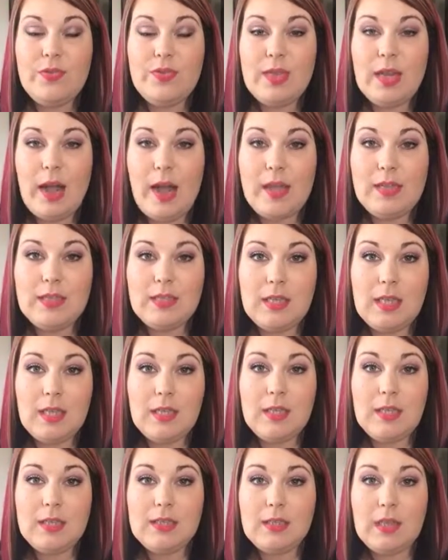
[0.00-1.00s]
that I
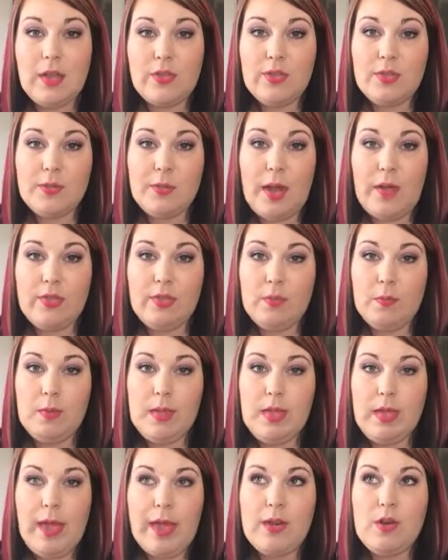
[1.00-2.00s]
didn't get done throughout the
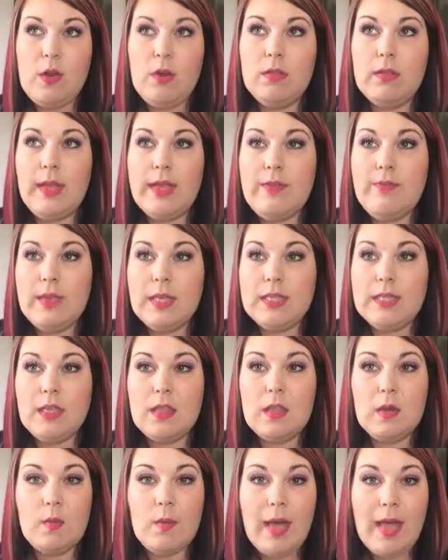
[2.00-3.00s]
week. I know life gets
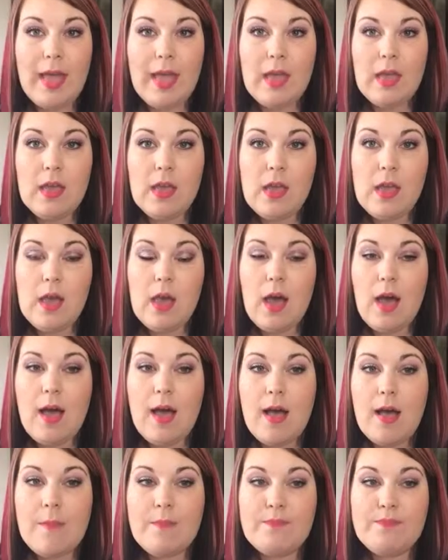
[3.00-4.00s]
in the way.
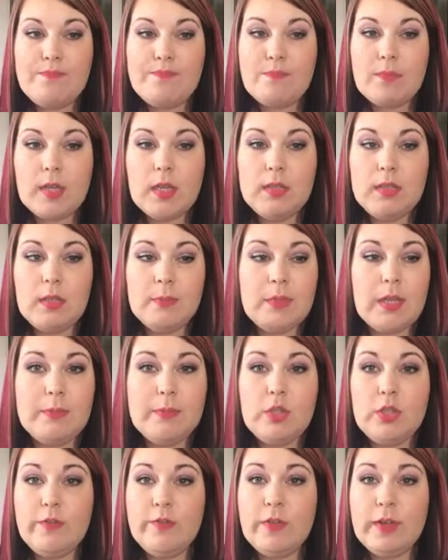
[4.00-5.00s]

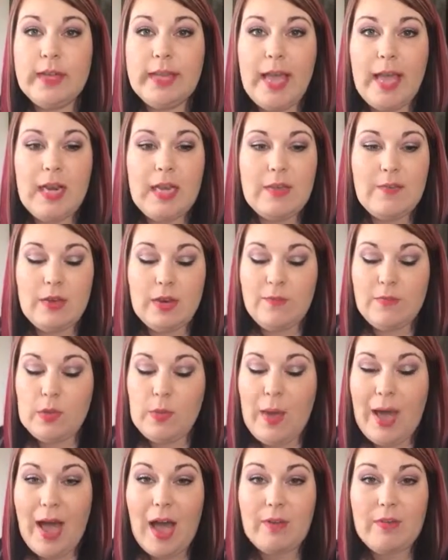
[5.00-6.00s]
Sometimes you forget, even if
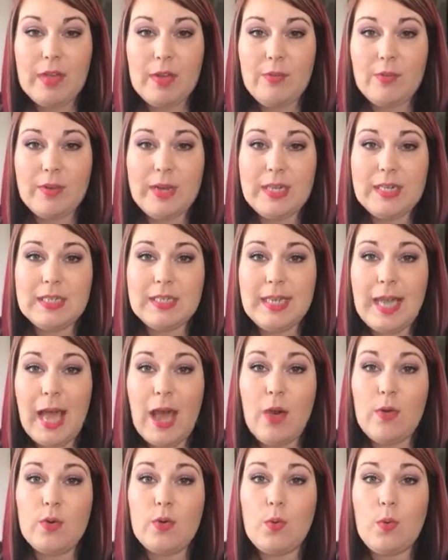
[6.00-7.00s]
you have it written
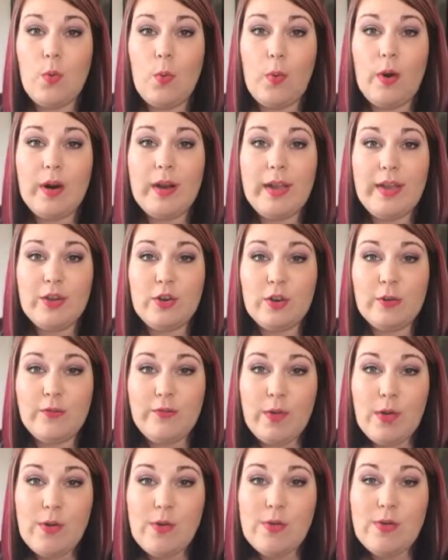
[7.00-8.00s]
down or in your
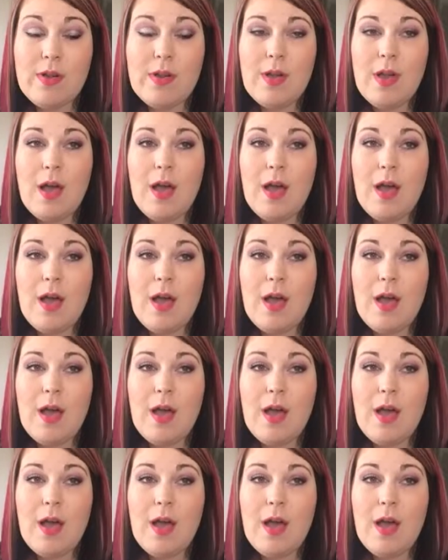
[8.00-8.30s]
phone.